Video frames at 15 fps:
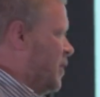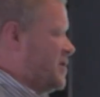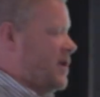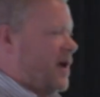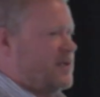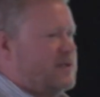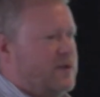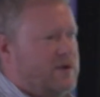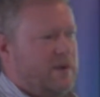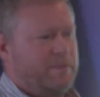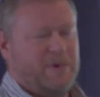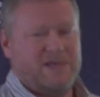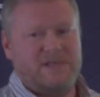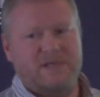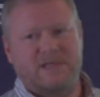We started to look at
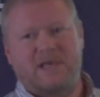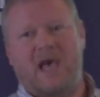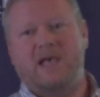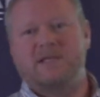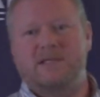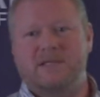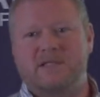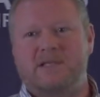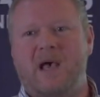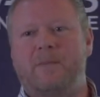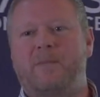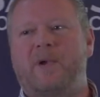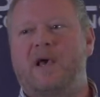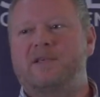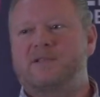business cases and
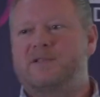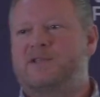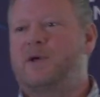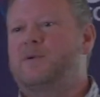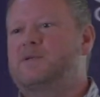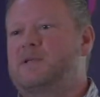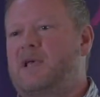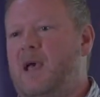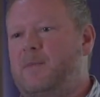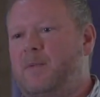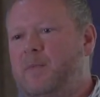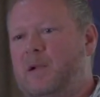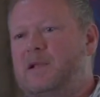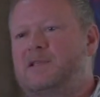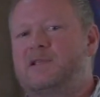templates and tools and
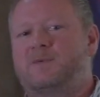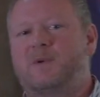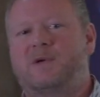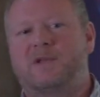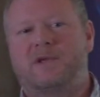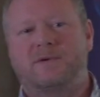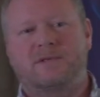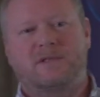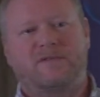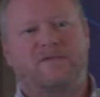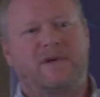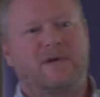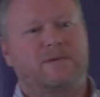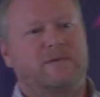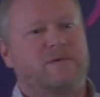capabilities we could use in the
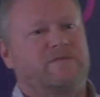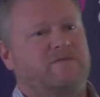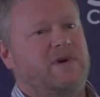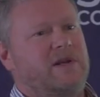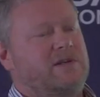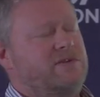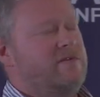field that would really